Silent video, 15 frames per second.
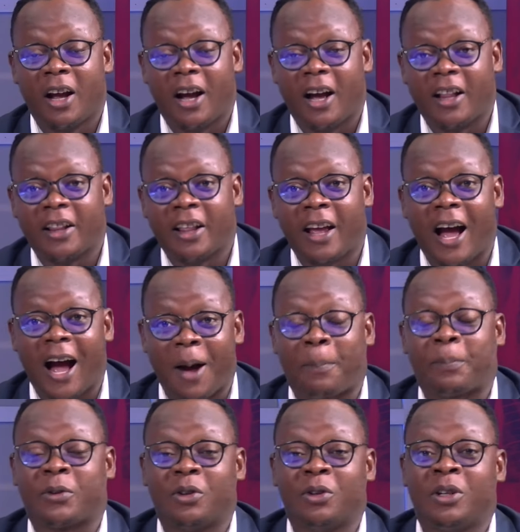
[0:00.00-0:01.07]
and they
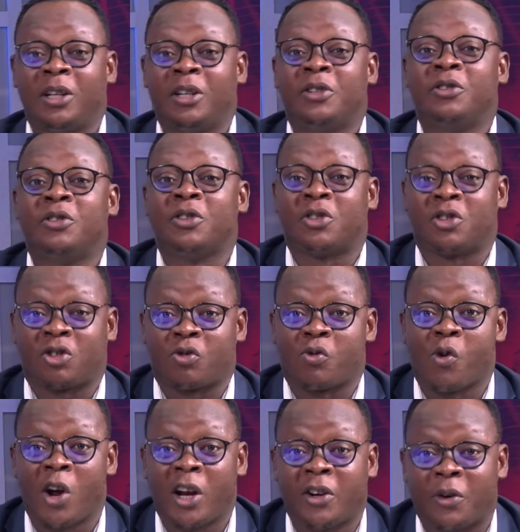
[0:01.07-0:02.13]
absolutely
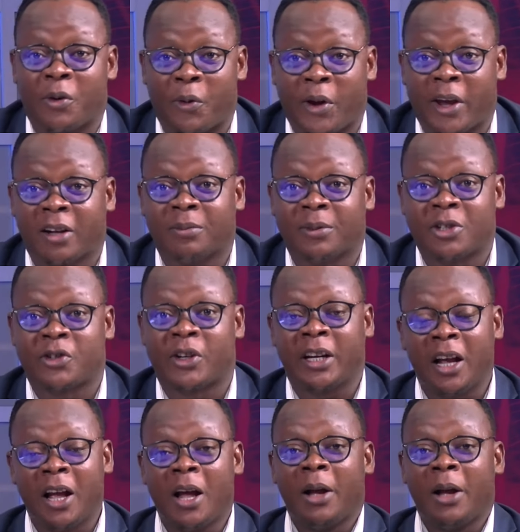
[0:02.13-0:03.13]
destroyed Real Madrid.